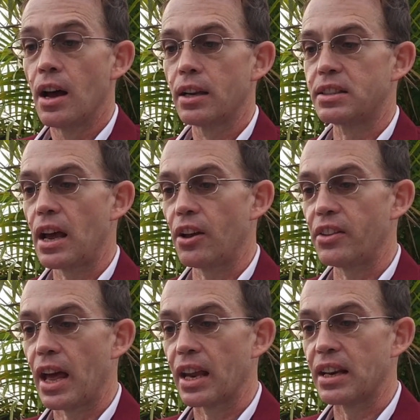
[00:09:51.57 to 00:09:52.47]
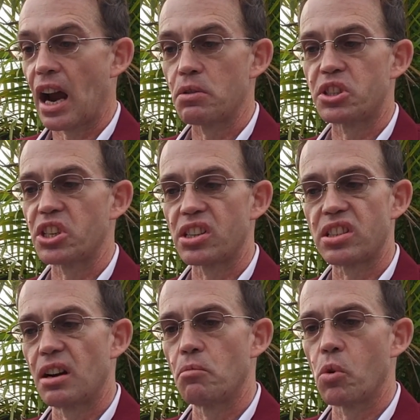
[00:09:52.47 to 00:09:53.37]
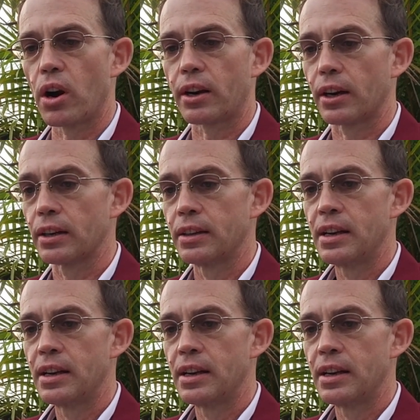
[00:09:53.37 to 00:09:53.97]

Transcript: Until then, I was just some worker.